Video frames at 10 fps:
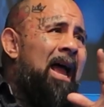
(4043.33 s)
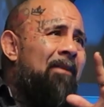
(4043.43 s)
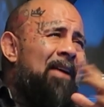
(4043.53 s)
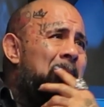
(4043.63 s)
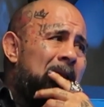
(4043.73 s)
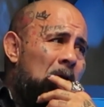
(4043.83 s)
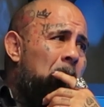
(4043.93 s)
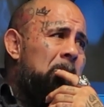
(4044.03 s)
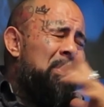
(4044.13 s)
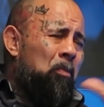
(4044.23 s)
life I've been
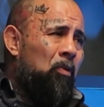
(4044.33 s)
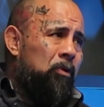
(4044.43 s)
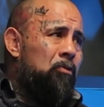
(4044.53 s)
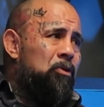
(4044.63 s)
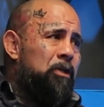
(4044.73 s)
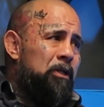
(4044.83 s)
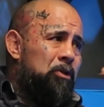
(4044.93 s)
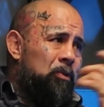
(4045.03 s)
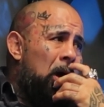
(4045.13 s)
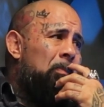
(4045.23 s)
helping people through
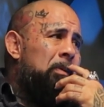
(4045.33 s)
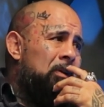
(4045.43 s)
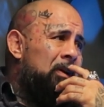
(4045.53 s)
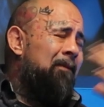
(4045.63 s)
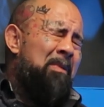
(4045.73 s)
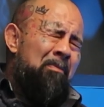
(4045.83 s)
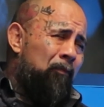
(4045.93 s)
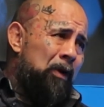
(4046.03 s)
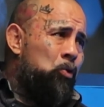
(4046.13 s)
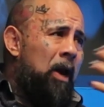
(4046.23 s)
jiu-jitsu, helping give people
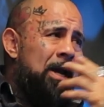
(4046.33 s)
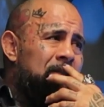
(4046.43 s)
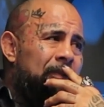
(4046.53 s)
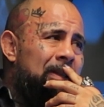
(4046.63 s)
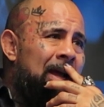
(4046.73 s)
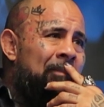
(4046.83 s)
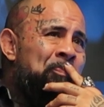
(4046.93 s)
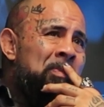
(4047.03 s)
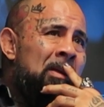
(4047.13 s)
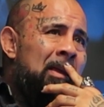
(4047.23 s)
free training and stuff like that.
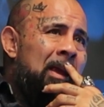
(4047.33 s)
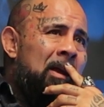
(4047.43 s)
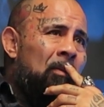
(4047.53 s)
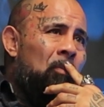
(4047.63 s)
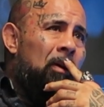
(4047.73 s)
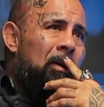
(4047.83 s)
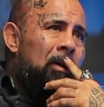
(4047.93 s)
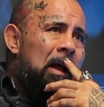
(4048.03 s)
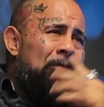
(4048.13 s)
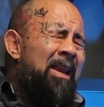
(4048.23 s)
And
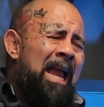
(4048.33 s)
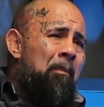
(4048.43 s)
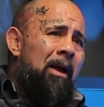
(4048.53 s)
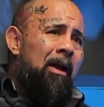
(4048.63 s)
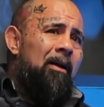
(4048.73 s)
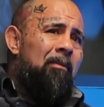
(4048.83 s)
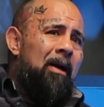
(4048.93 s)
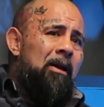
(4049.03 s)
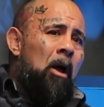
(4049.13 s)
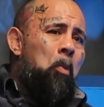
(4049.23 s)
I've only had
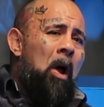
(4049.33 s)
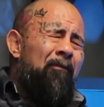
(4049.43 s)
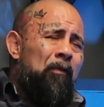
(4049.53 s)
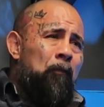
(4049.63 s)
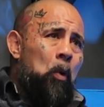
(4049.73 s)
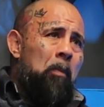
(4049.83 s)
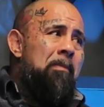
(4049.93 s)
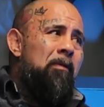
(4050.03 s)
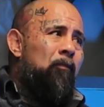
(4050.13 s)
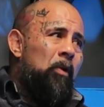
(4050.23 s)
my nonprofit for
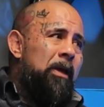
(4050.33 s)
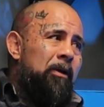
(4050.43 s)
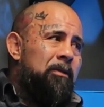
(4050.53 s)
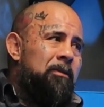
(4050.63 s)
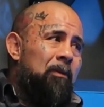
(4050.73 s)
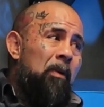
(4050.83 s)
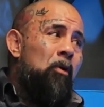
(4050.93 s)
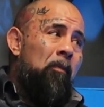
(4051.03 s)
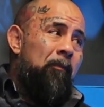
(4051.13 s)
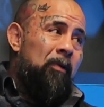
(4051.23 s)
maybe 4 years. We've
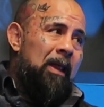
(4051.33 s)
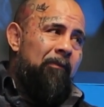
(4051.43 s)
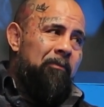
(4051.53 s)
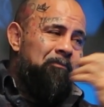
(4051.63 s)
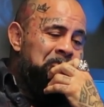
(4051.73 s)
been open for 11.